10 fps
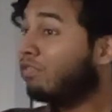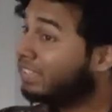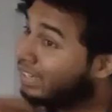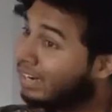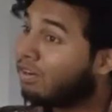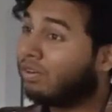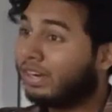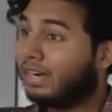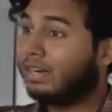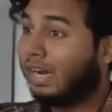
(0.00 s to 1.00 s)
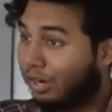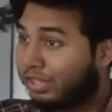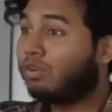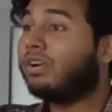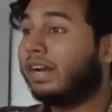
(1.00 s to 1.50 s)
physical contact or
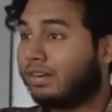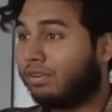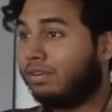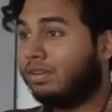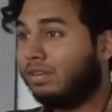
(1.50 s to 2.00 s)
the contactor